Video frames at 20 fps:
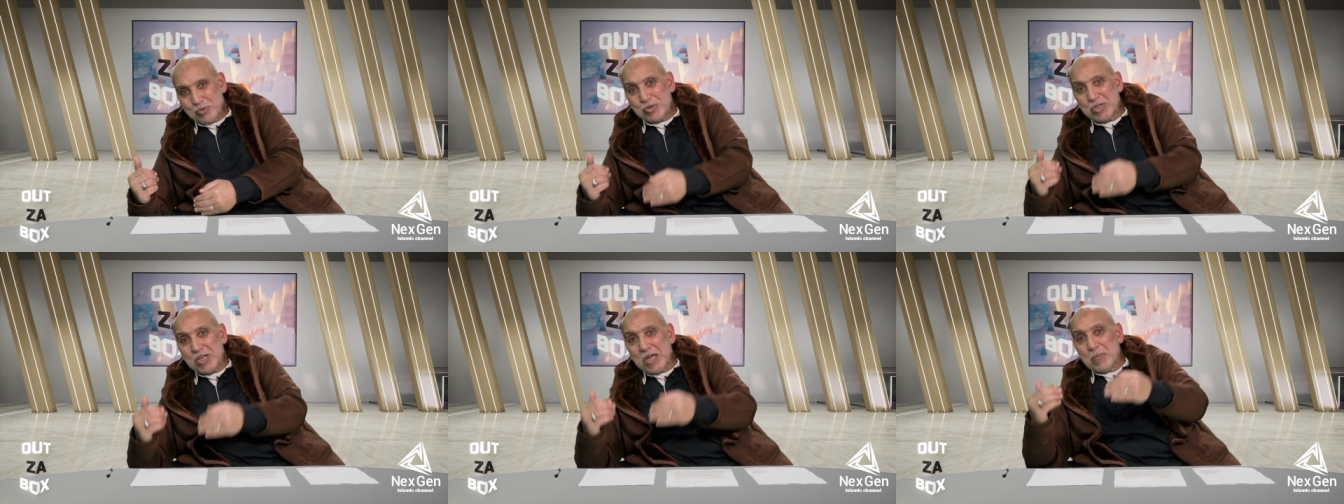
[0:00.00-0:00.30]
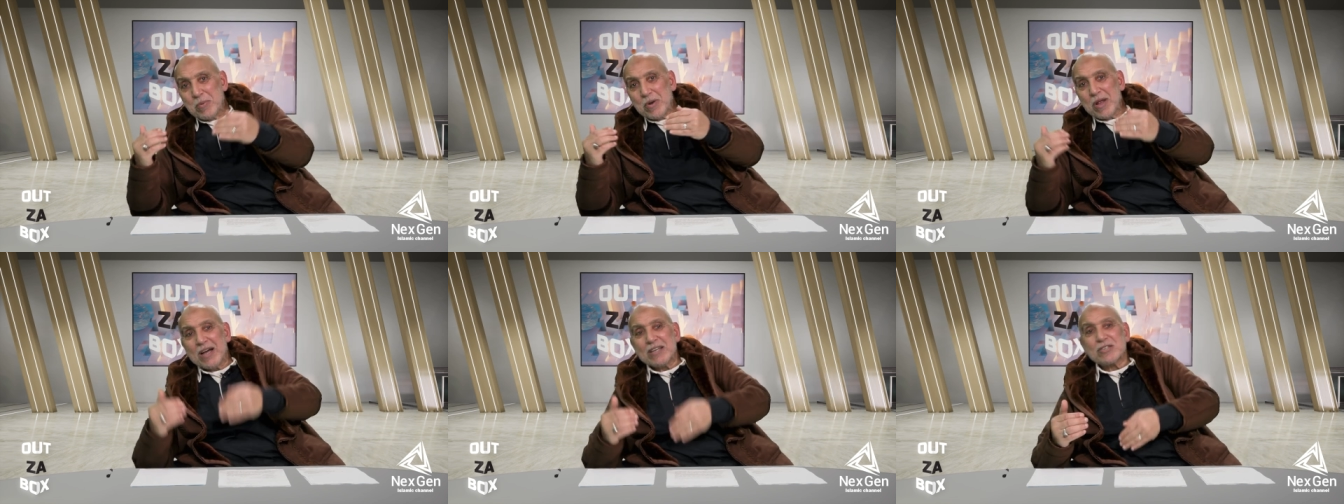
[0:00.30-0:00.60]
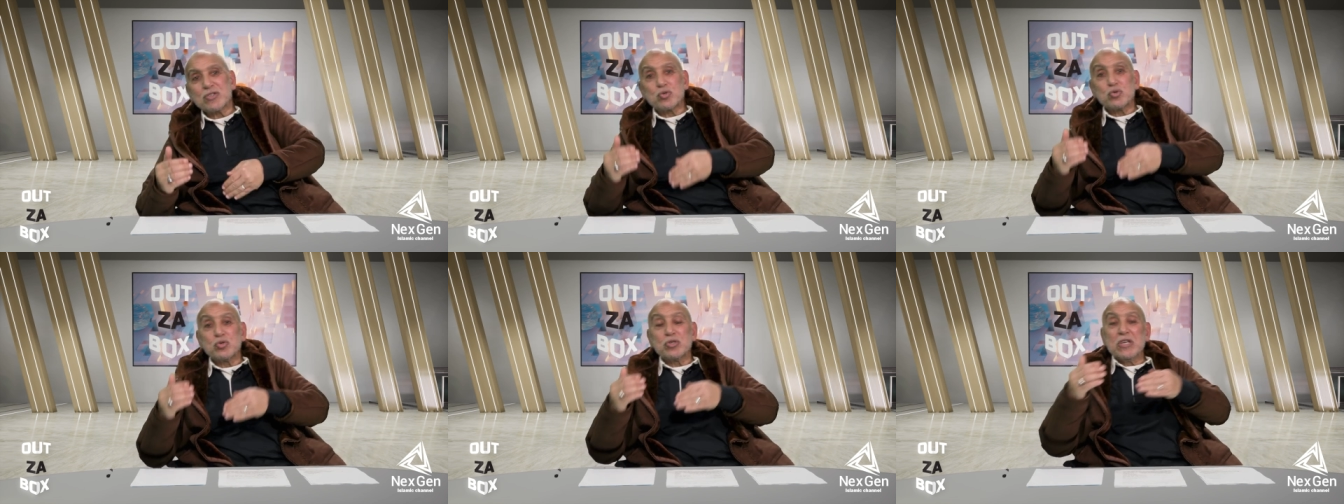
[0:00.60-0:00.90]
to enable
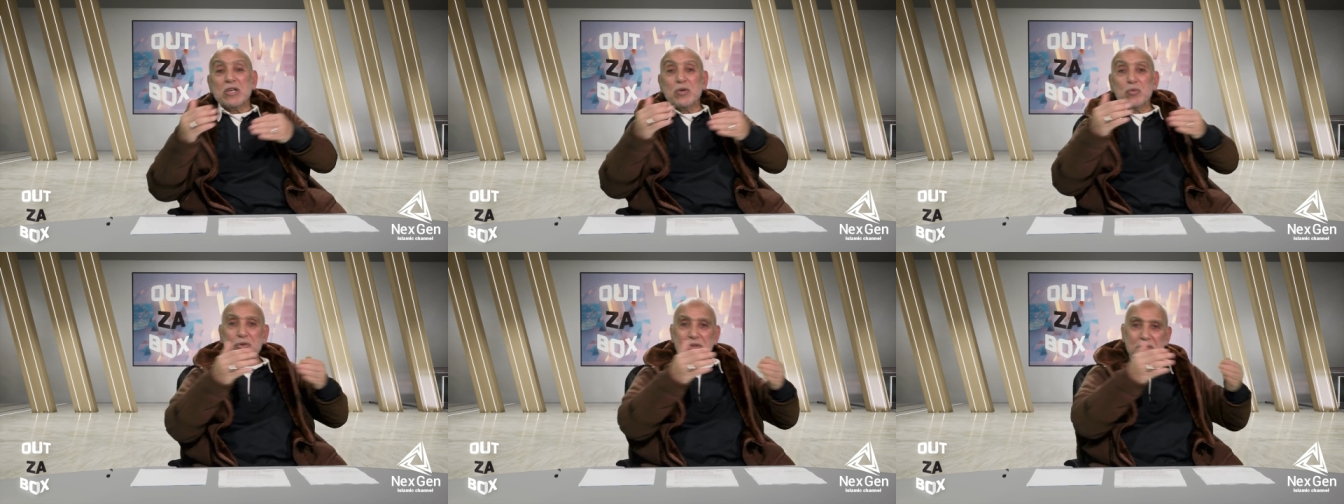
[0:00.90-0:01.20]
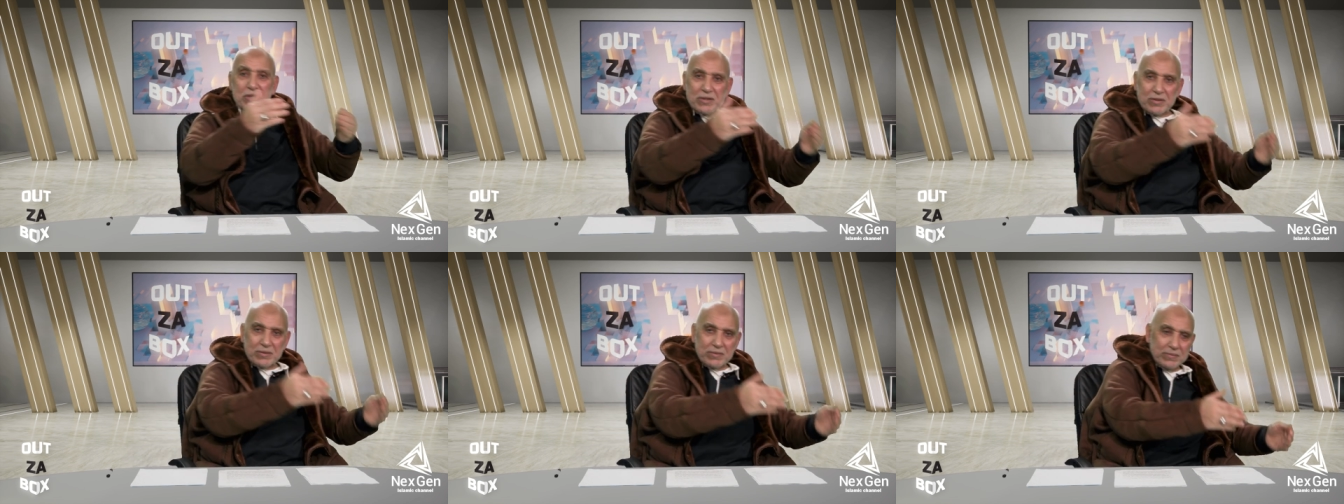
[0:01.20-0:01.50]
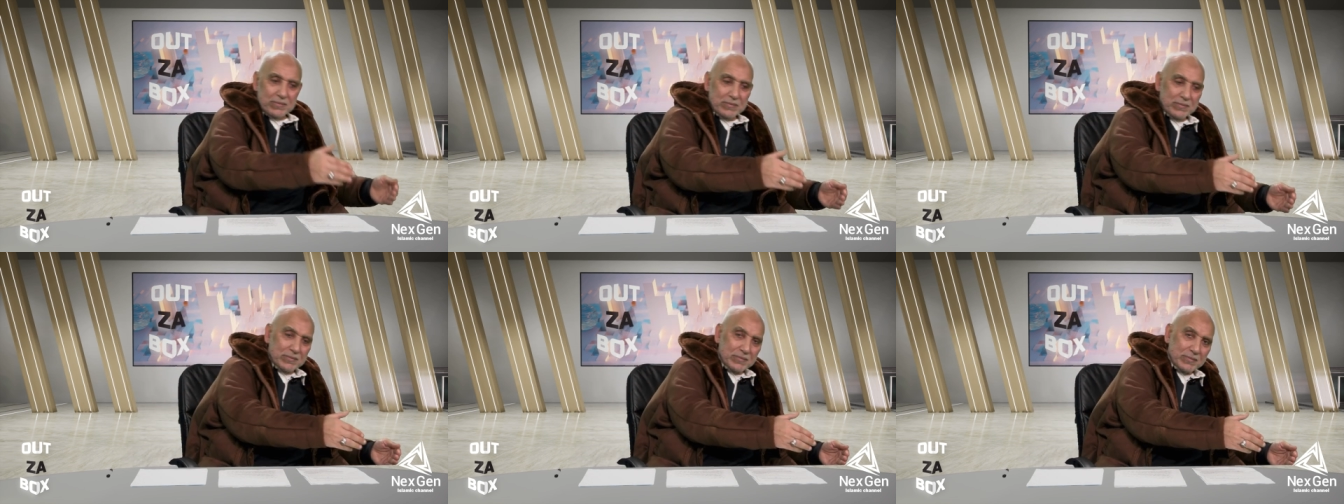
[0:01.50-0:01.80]
us to deal with it.
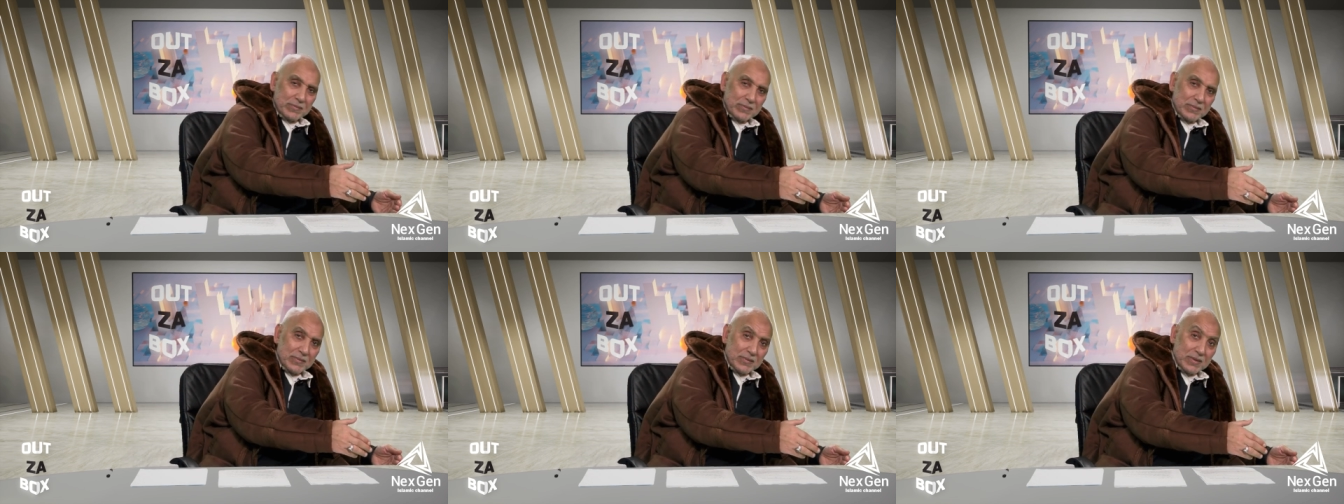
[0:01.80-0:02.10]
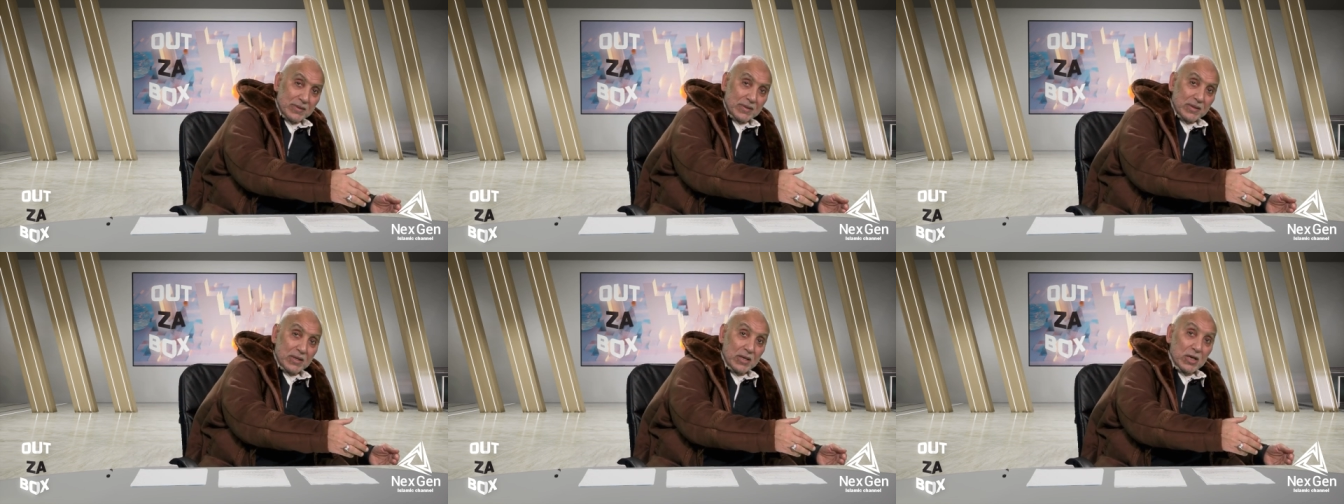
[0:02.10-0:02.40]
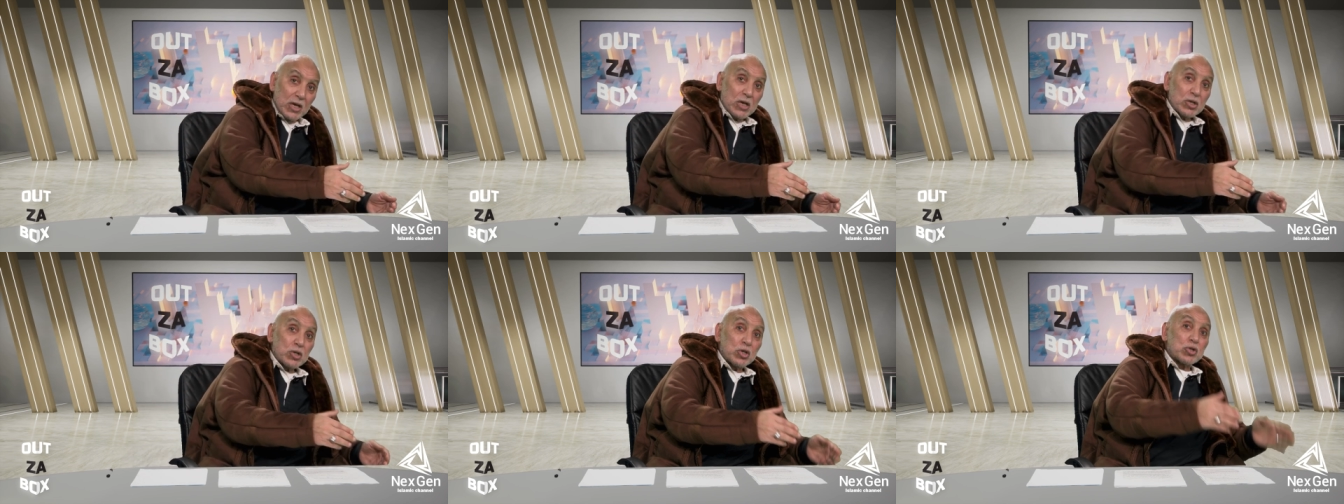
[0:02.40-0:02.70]

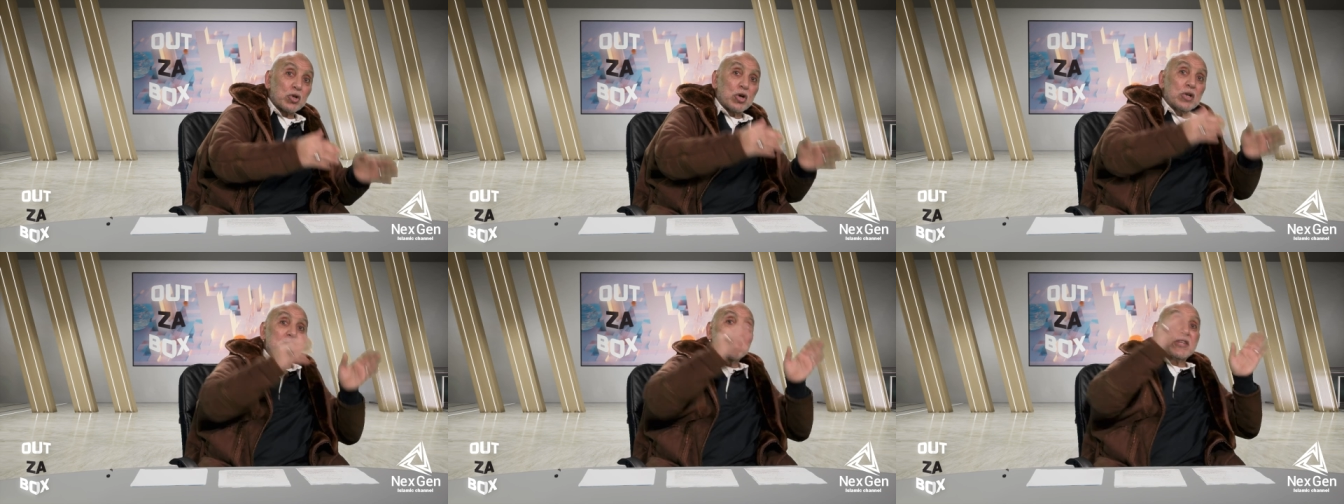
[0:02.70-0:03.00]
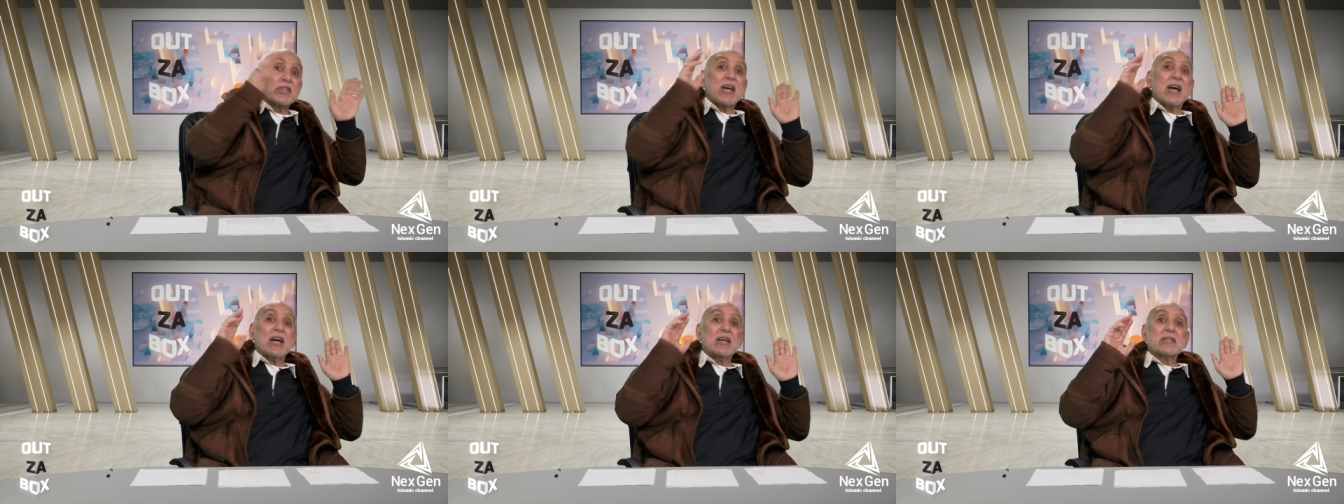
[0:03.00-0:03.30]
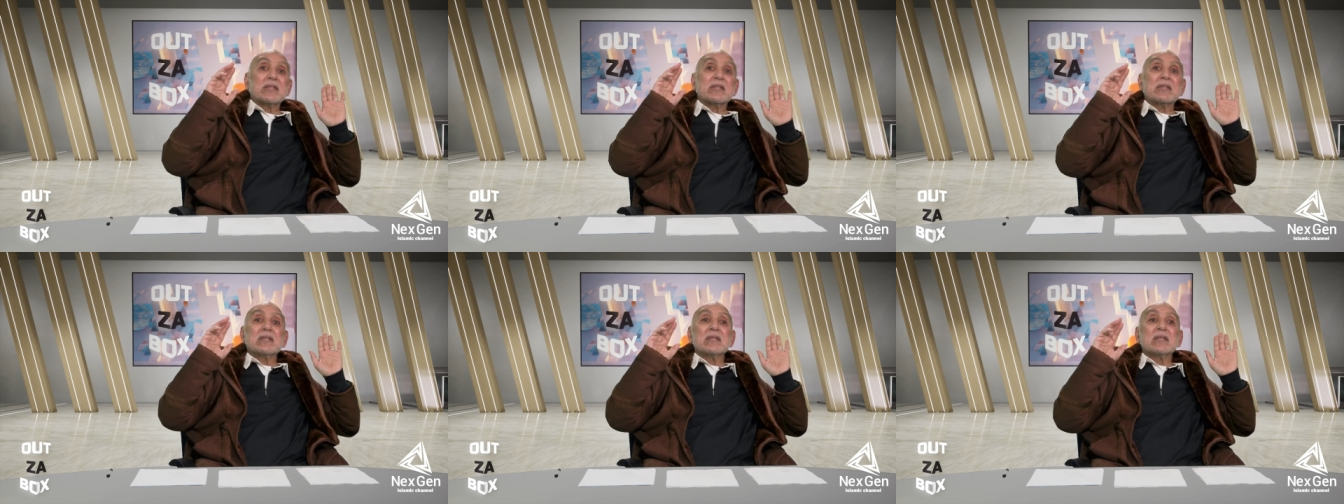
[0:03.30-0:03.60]
Not only
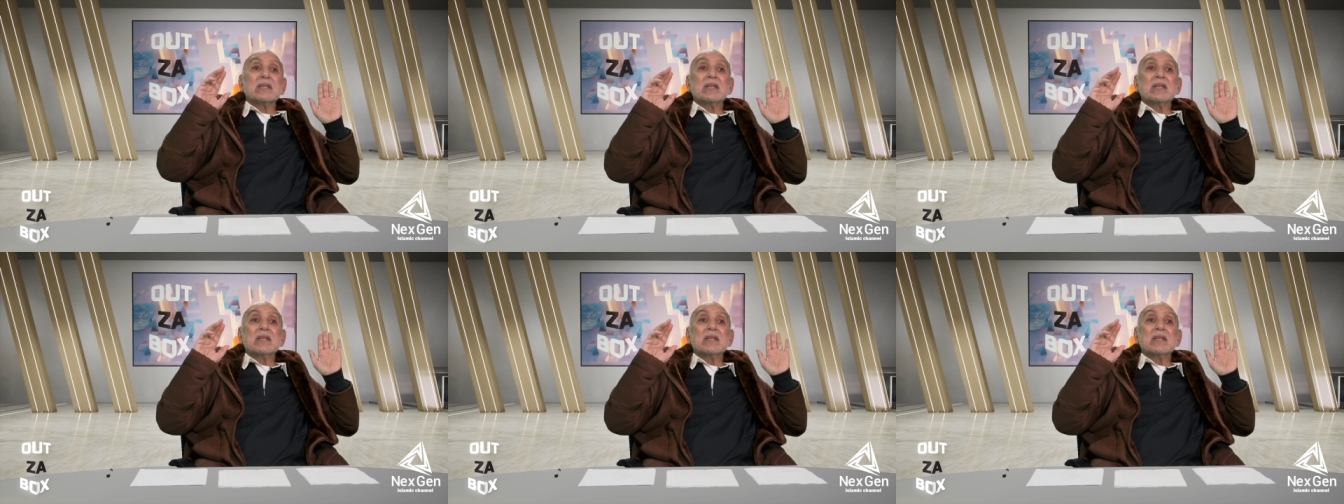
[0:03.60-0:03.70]
that,